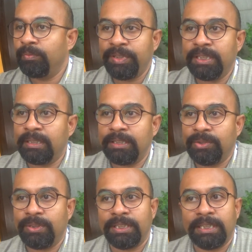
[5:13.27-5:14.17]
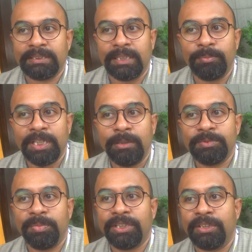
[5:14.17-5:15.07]
We heard today that
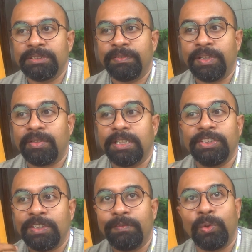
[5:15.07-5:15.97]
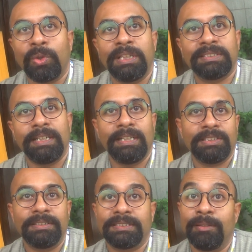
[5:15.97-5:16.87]
sometimes because of a tradition of oral
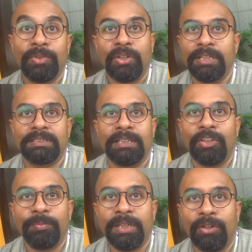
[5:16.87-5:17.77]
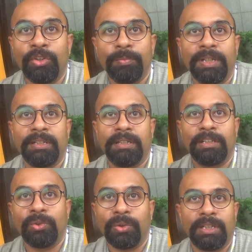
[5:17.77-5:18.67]
citation, some knowledge cannot be documented
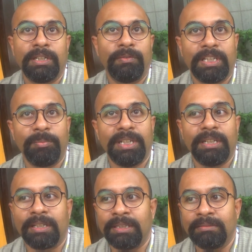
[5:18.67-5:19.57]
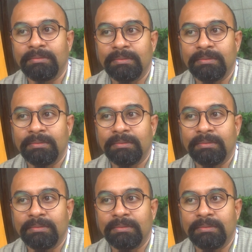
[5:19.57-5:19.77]
and coded in Wikipedia, right?